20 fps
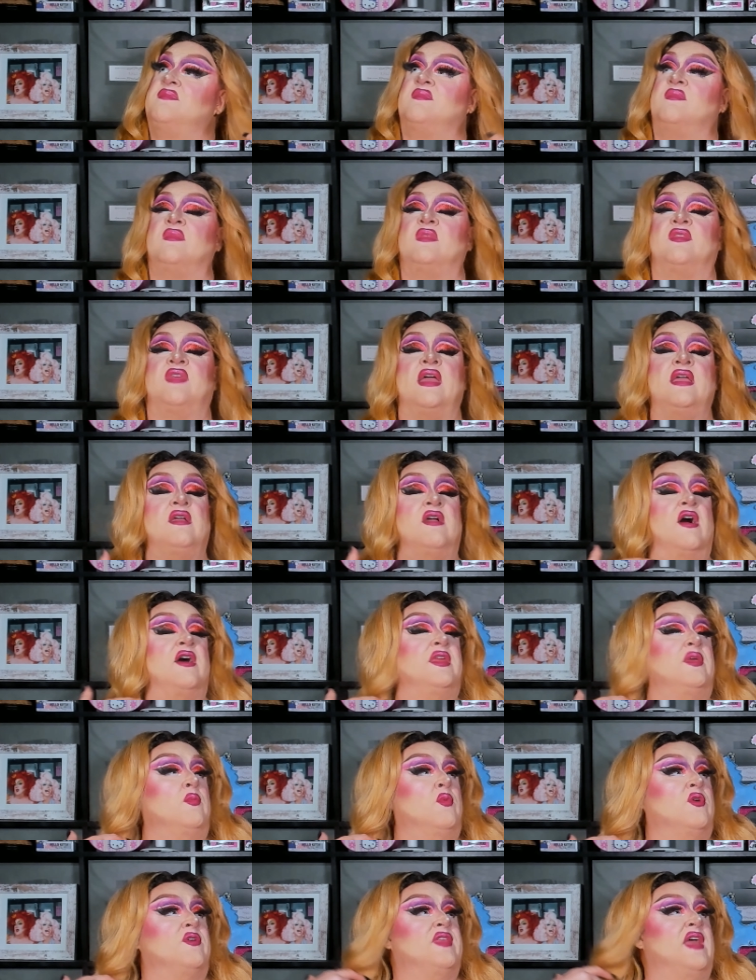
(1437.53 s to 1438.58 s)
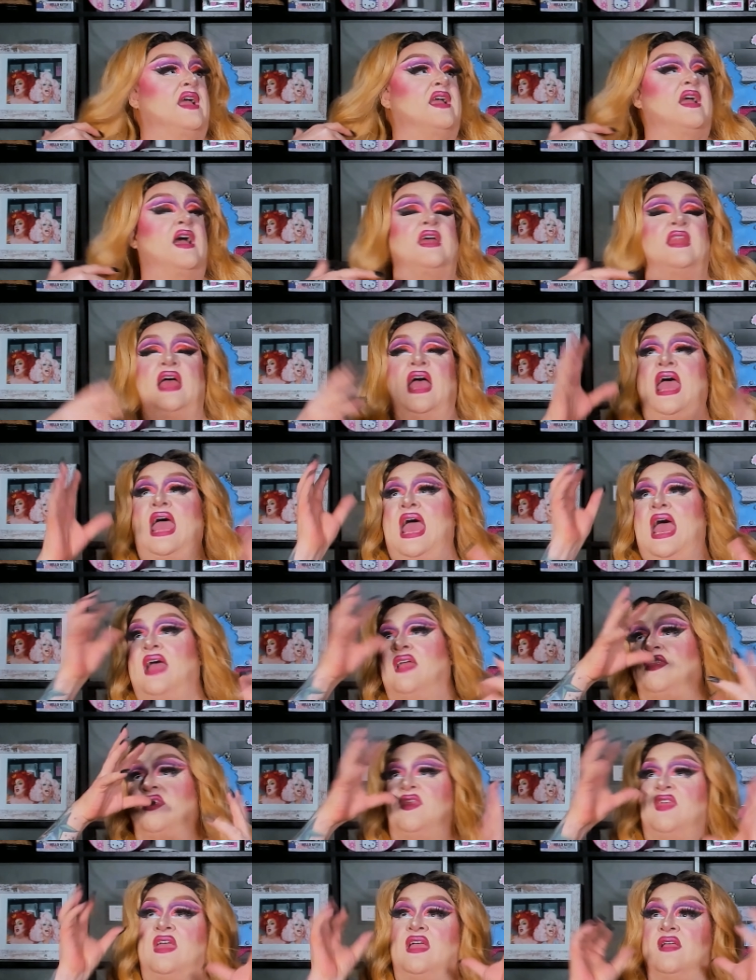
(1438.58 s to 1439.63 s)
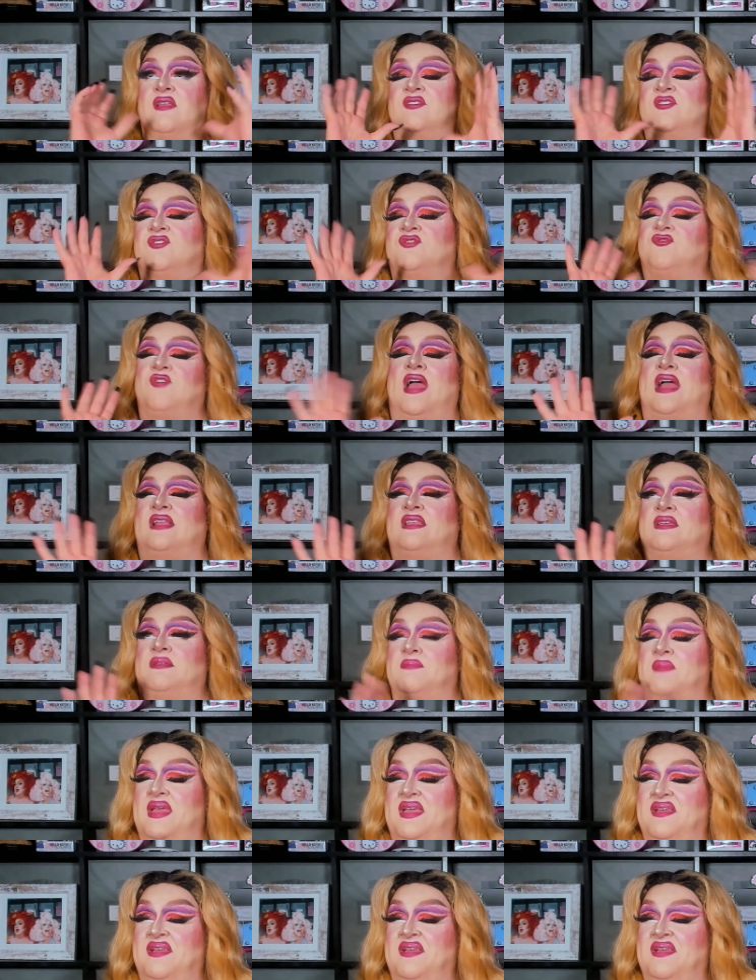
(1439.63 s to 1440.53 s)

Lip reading: Thank God he wore that kind of hat thing. It distracted me.